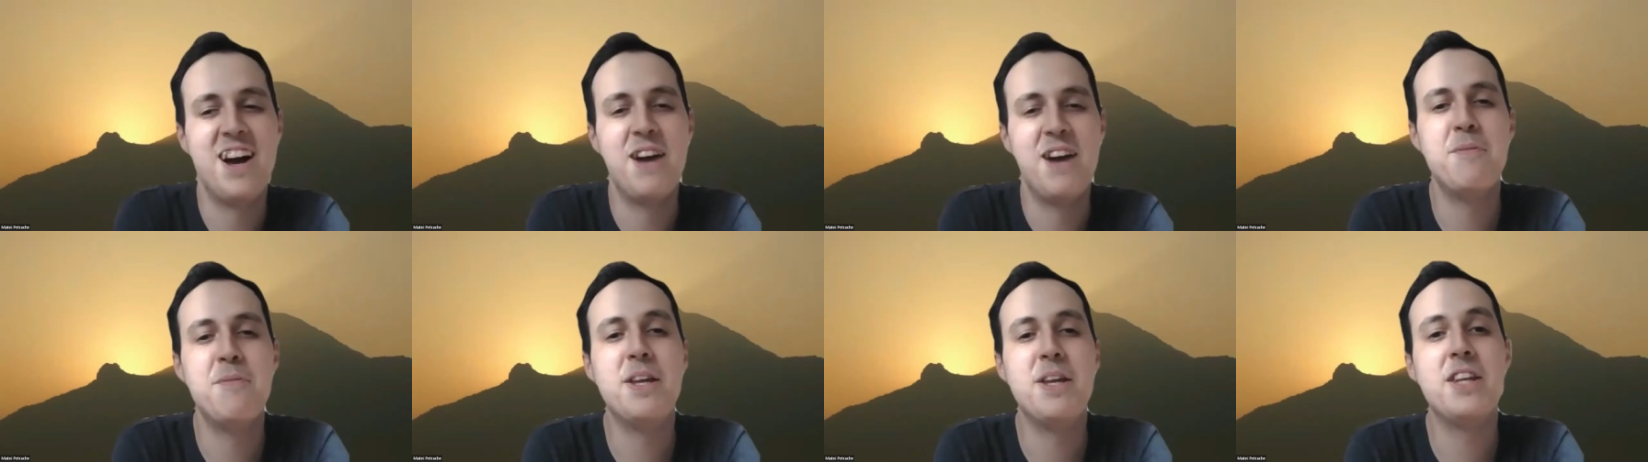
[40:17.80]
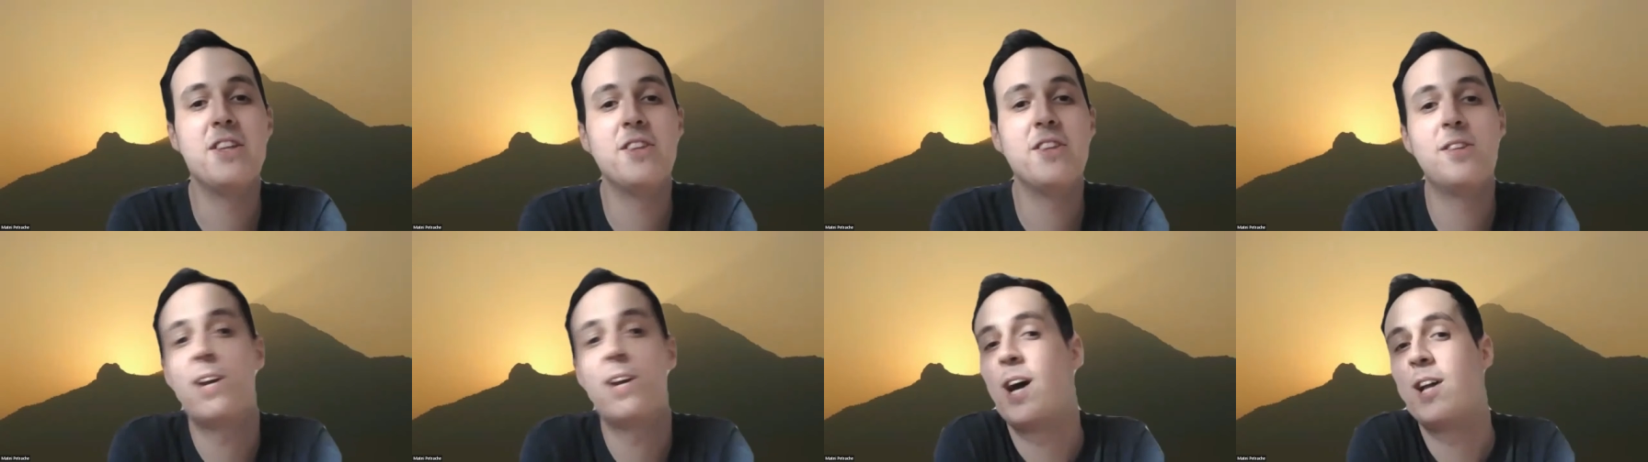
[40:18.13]
I
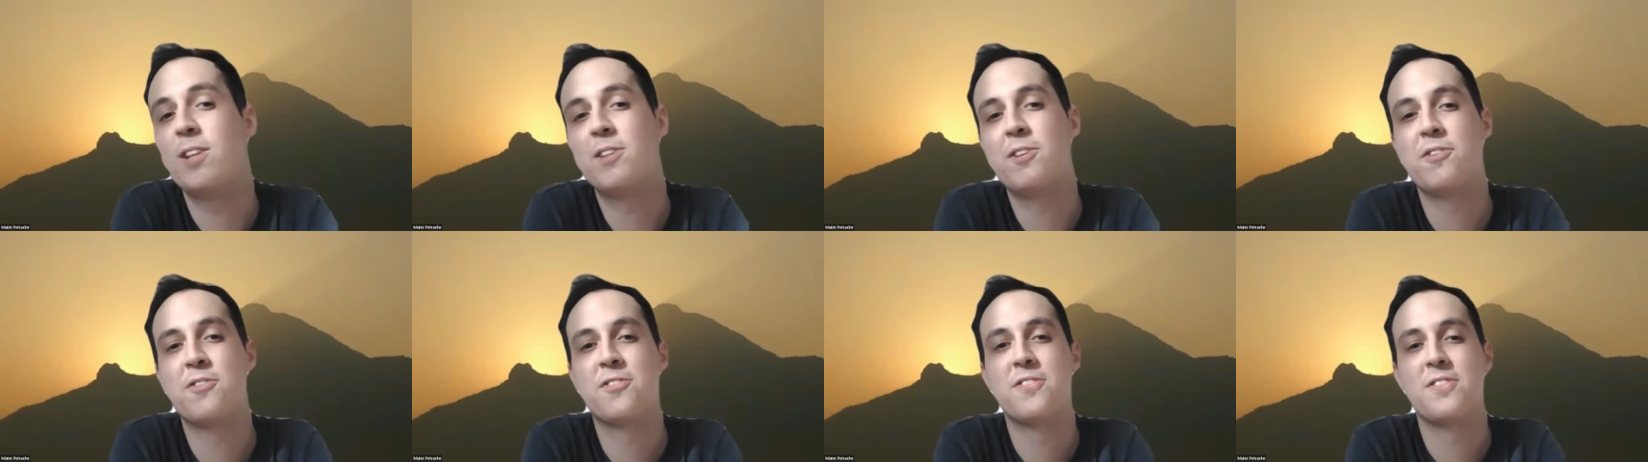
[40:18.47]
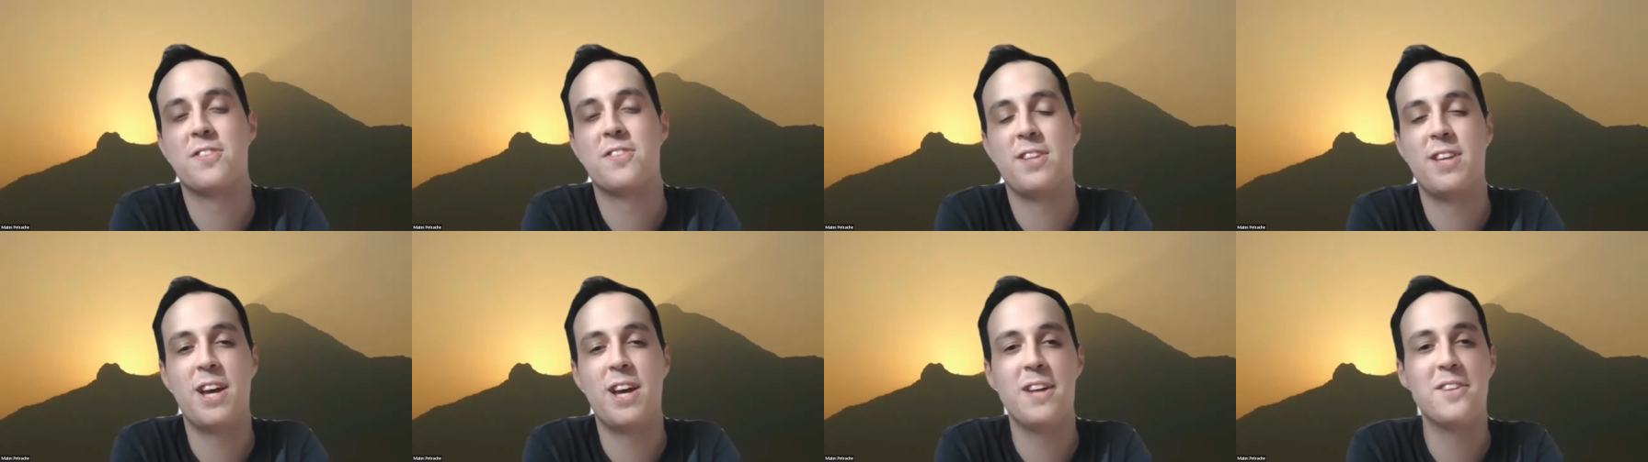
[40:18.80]
mean,
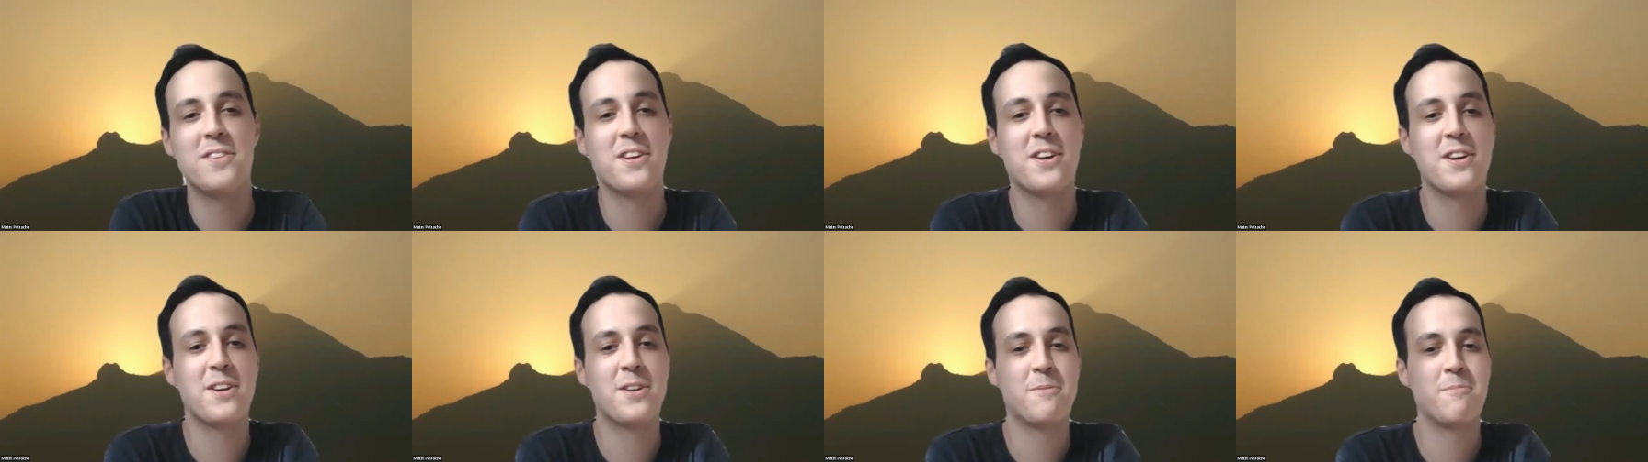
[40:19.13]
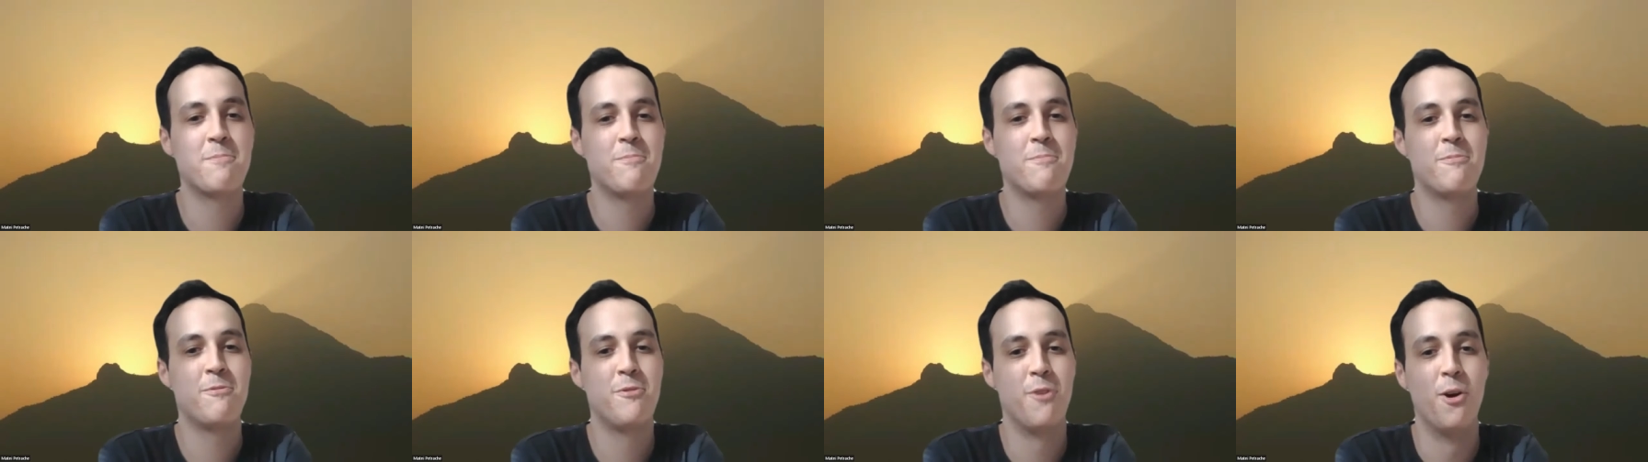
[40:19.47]
the
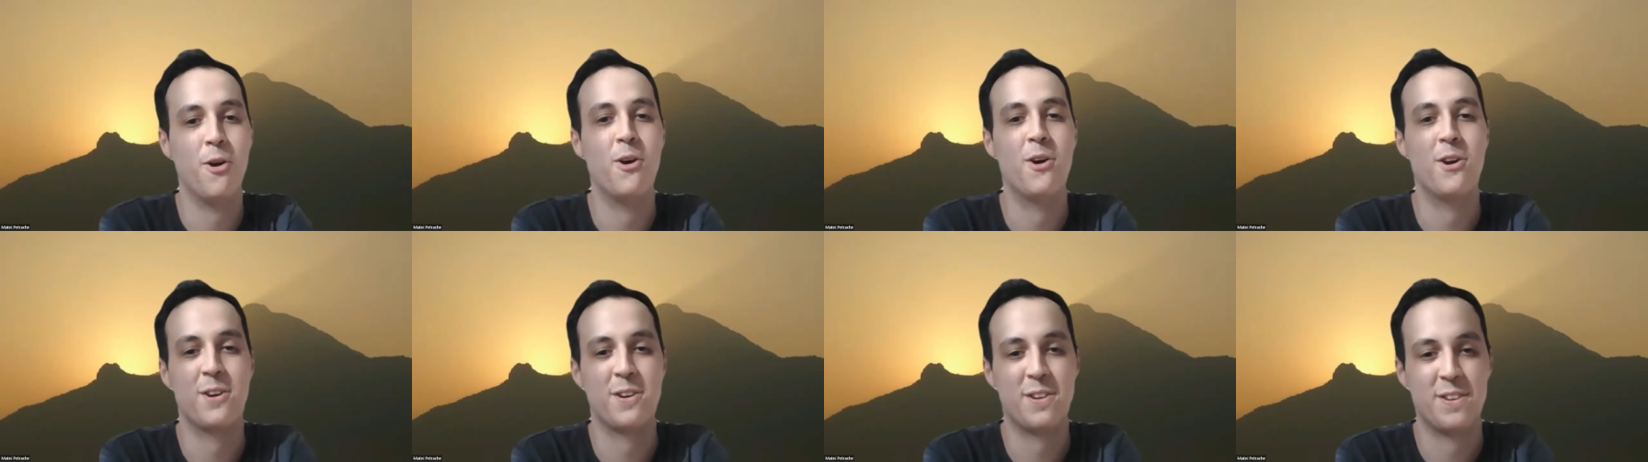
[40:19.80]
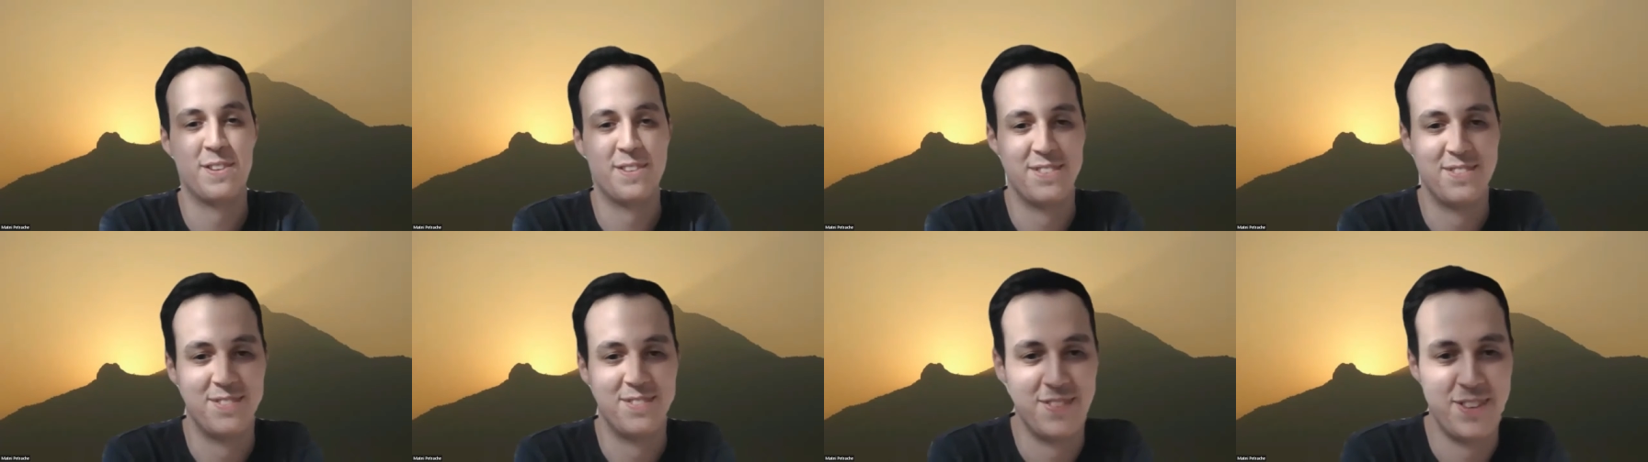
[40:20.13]
other
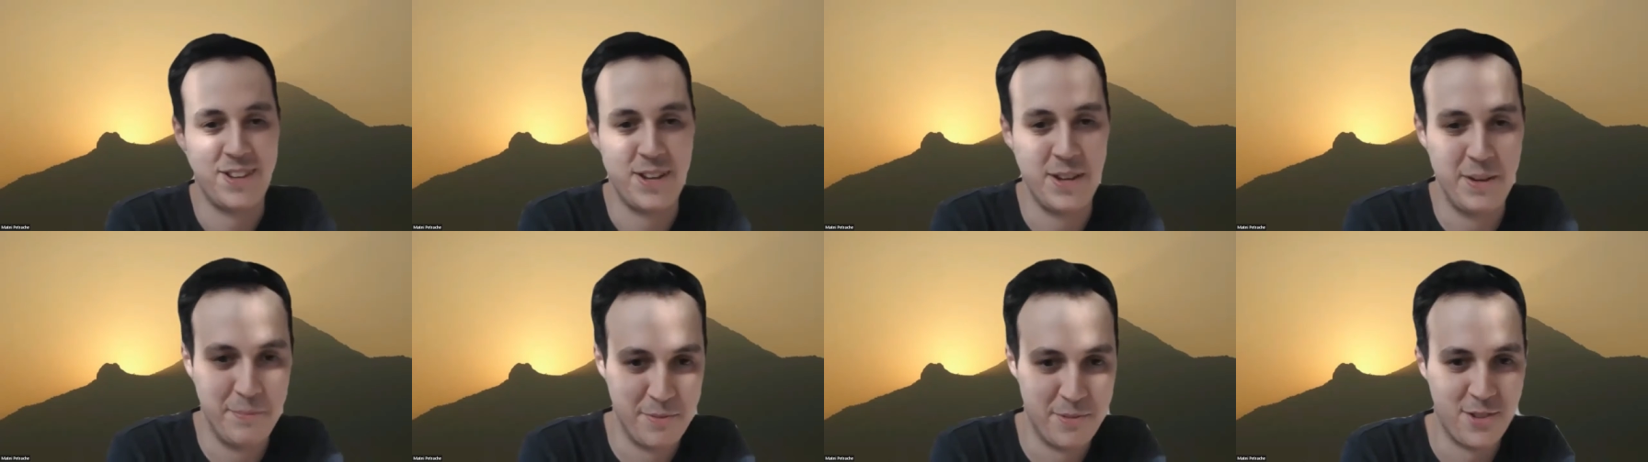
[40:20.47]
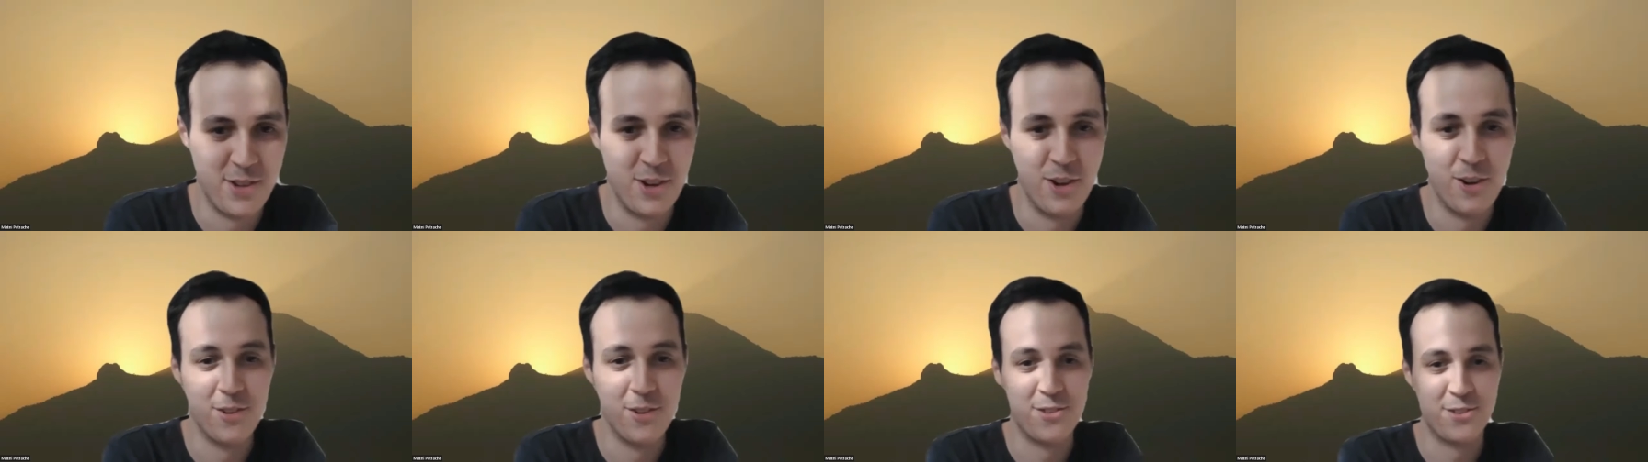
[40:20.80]
four
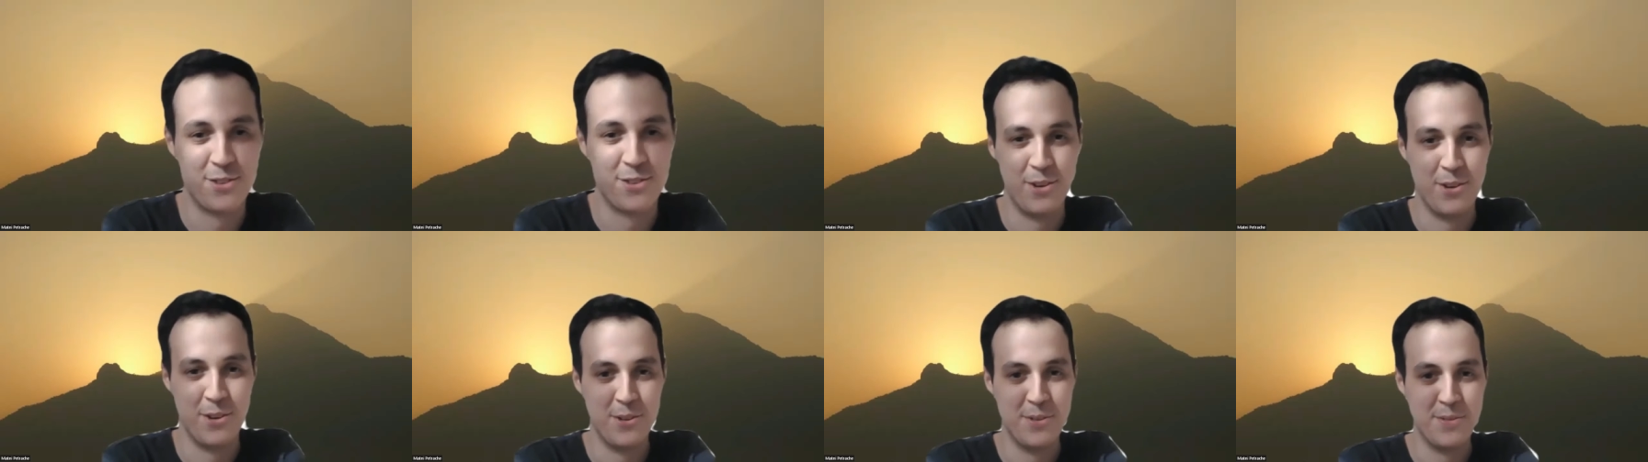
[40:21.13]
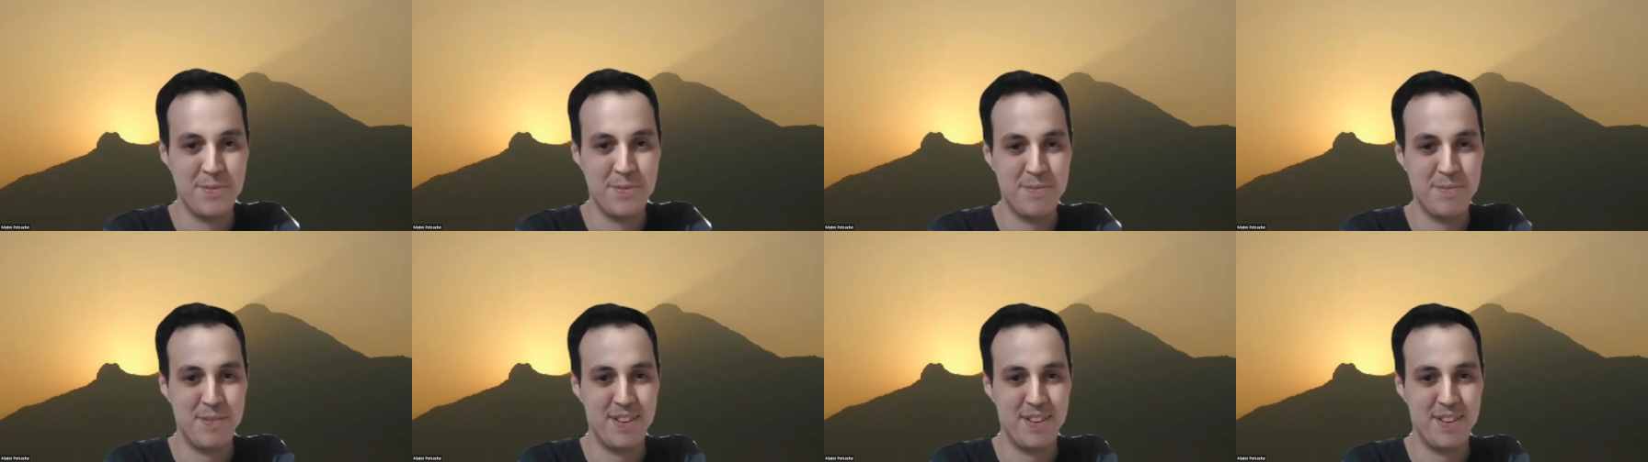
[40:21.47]
hymns also.